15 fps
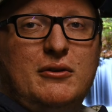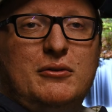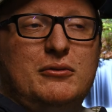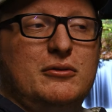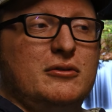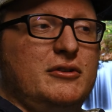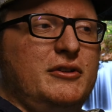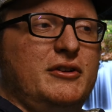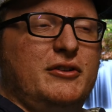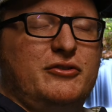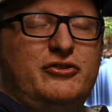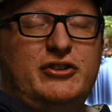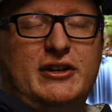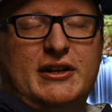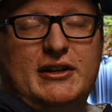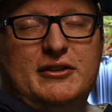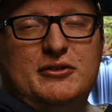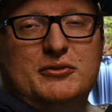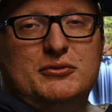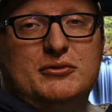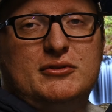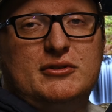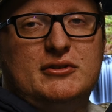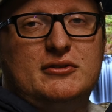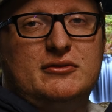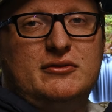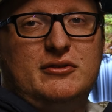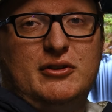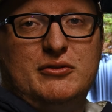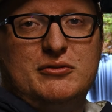or you know, check out your
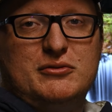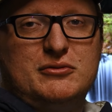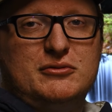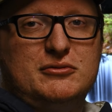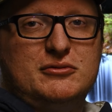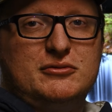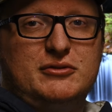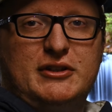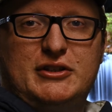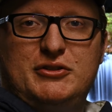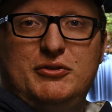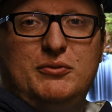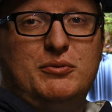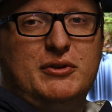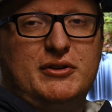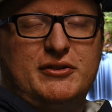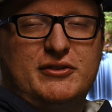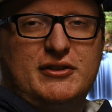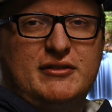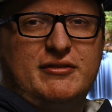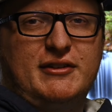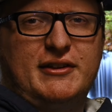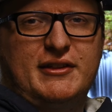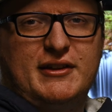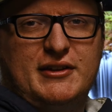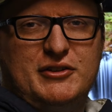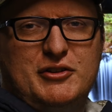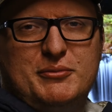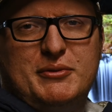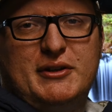local like Goodwill and stuff like
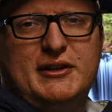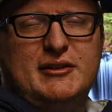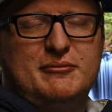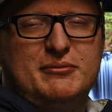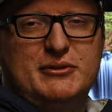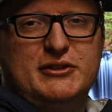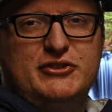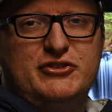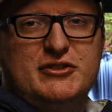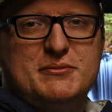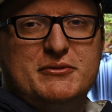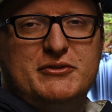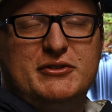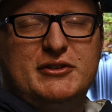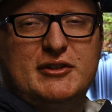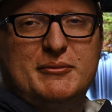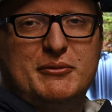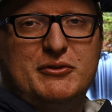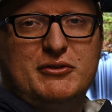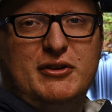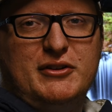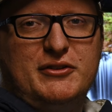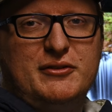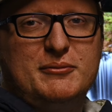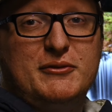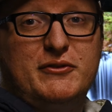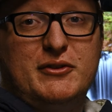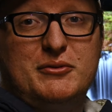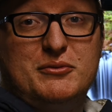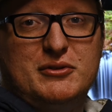that. You could probably get them pretty cheap if you can come across them
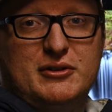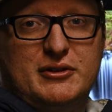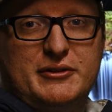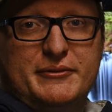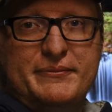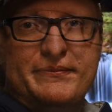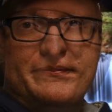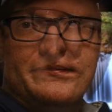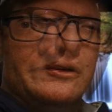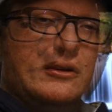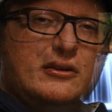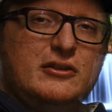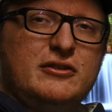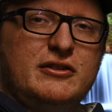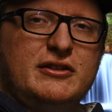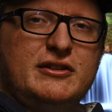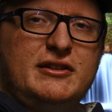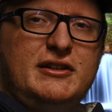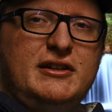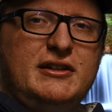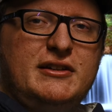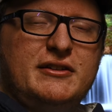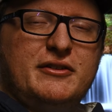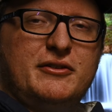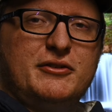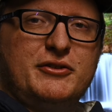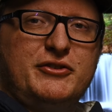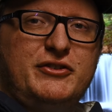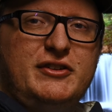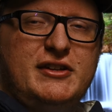if they work. You're going to need
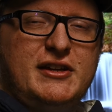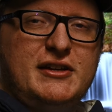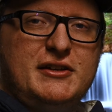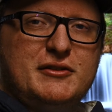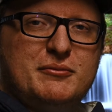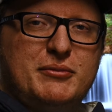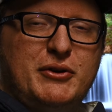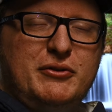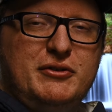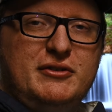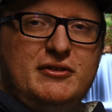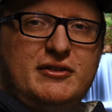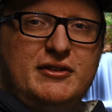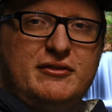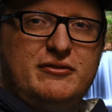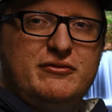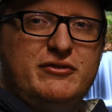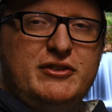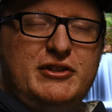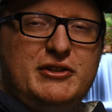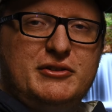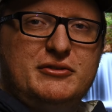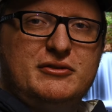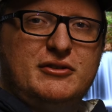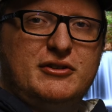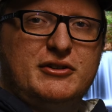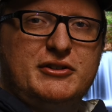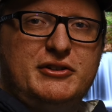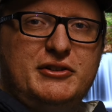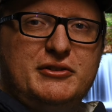RCA component video
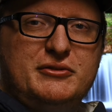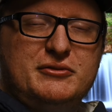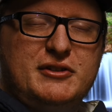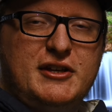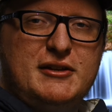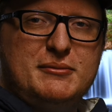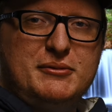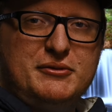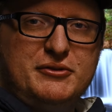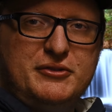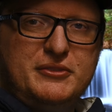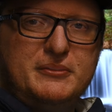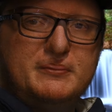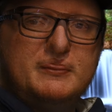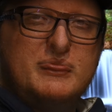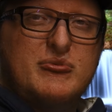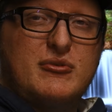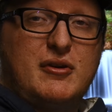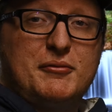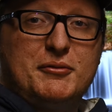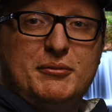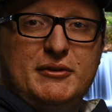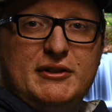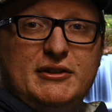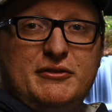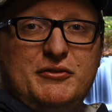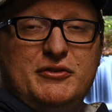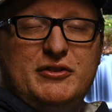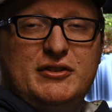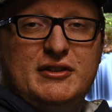audio cables. Probably
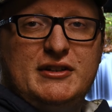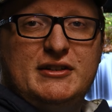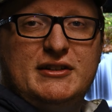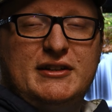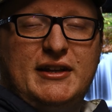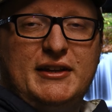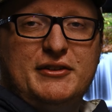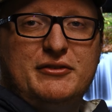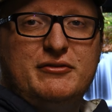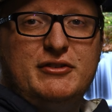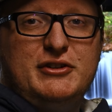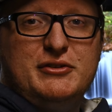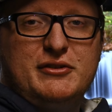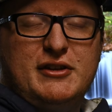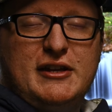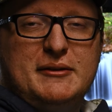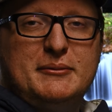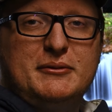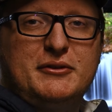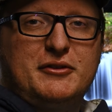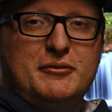going to need an S video cable,